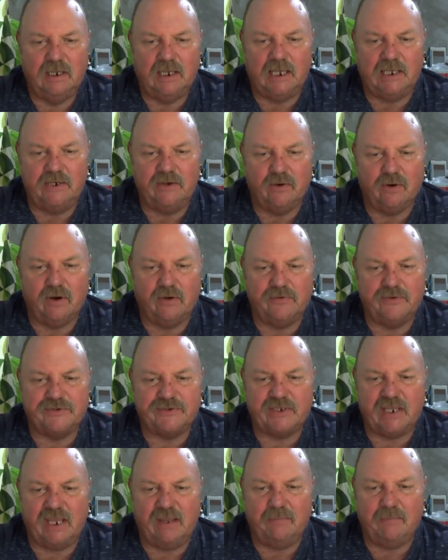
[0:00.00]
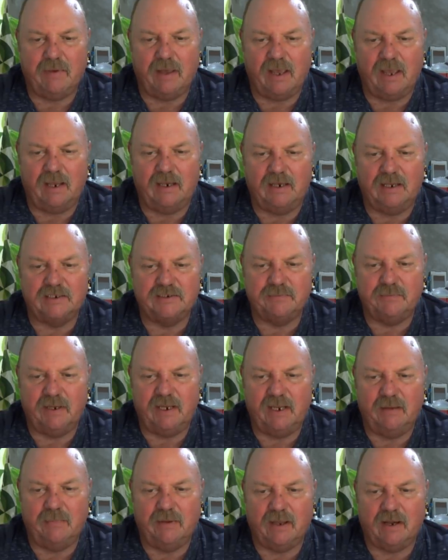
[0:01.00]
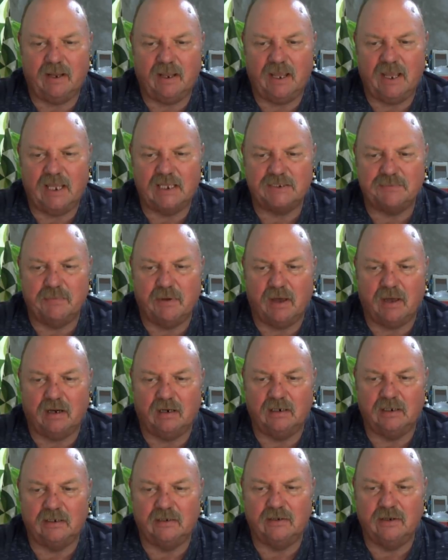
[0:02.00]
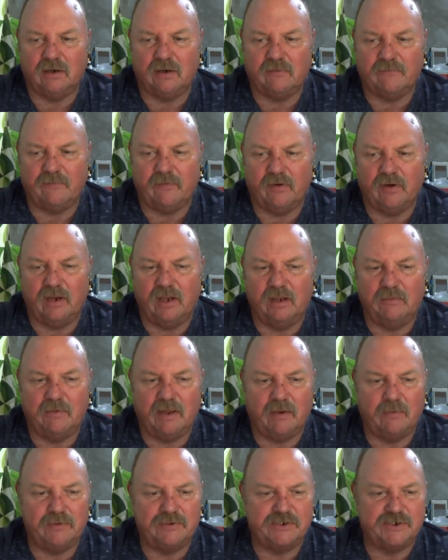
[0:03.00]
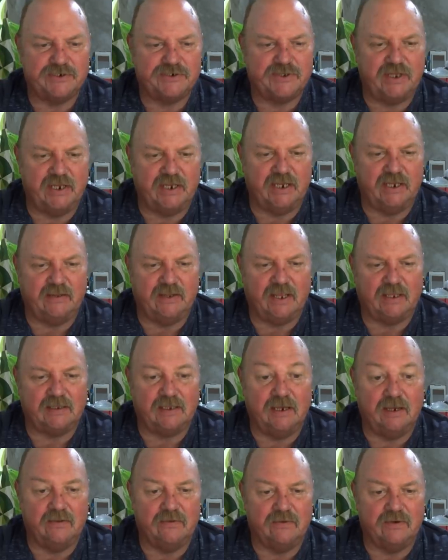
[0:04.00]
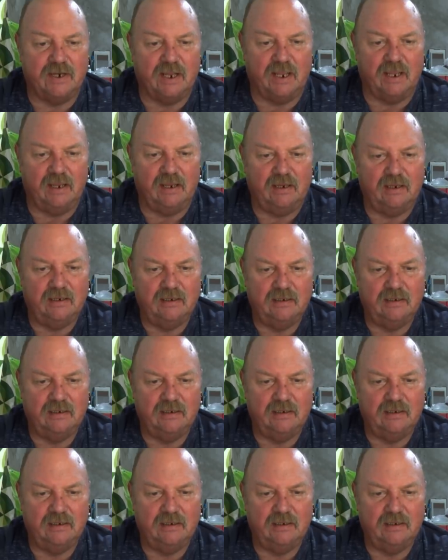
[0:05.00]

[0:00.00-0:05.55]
and you are on the same mind as me about a gas bottle and cooker for him. I was just thinking that the other day.